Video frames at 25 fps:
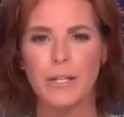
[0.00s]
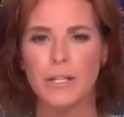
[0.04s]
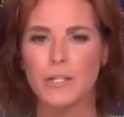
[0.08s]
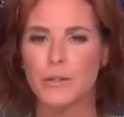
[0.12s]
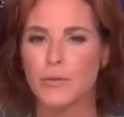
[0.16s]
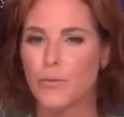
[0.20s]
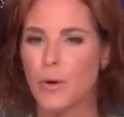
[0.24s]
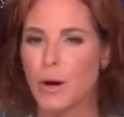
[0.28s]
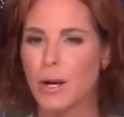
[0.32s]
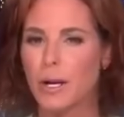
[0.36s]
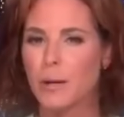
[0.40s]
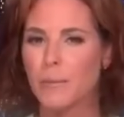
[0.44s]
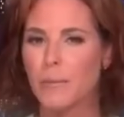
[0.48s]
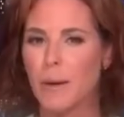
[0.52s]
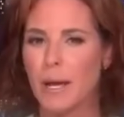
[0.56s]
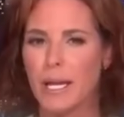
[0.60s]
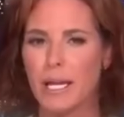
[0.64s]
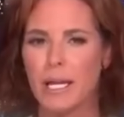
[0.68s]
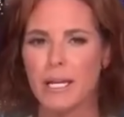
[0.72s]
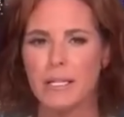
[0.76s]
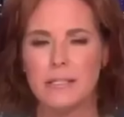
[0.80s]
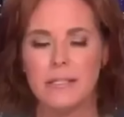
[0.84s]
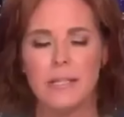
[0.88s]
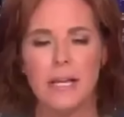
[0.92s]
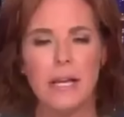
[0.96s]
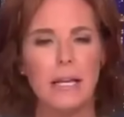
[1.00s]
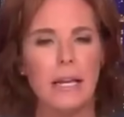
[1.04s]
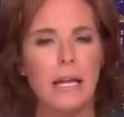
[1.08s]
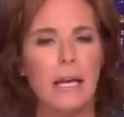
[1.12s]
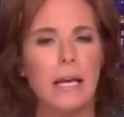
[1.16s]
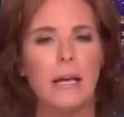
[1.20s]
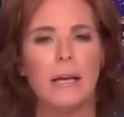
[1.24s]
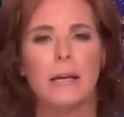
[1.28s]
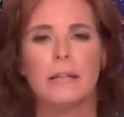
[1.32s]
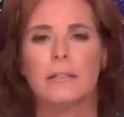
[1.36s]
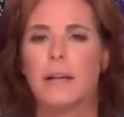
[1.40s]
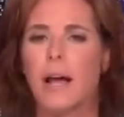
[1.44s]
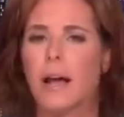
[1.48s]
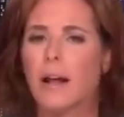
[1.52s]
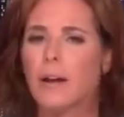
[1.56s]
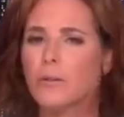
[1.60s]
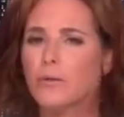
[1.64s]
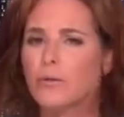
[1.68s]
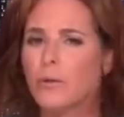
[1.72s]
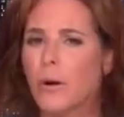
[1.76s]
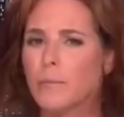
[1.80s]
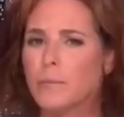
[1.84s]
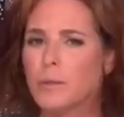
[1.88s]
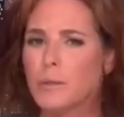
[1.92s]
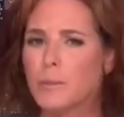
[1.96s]
and his running mate has said
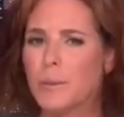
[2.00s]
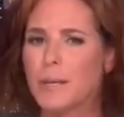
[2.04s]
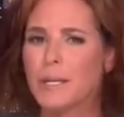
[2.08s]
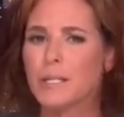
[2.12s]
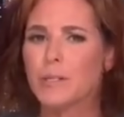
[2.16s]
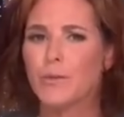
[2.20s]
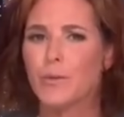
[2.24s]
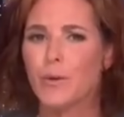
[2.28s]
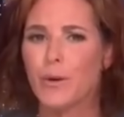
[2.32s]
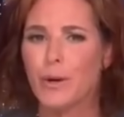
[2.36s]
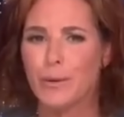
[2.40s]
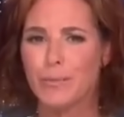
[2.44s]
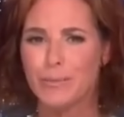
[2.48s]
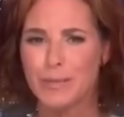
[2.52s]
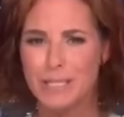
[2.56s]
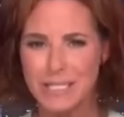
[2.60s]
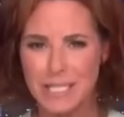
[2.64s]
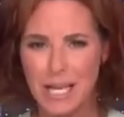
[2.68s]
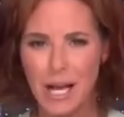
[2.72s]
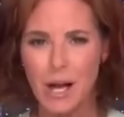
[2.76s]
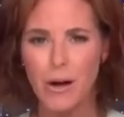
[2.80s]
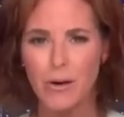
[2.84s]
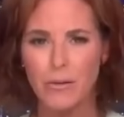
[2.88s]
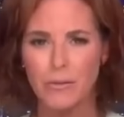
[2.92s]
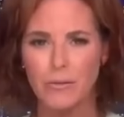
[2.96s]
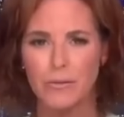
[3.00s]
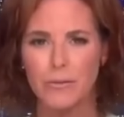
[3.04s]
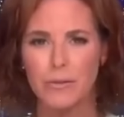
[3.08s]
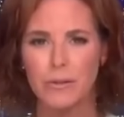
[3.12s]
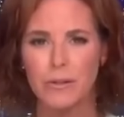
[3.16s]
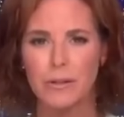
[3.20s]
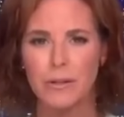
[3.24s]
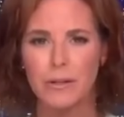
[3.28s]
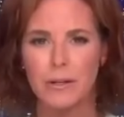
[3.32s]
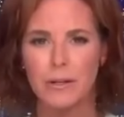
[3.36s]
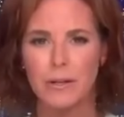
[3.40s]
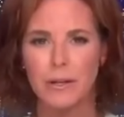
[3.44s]
Donald Trump speaks for himself.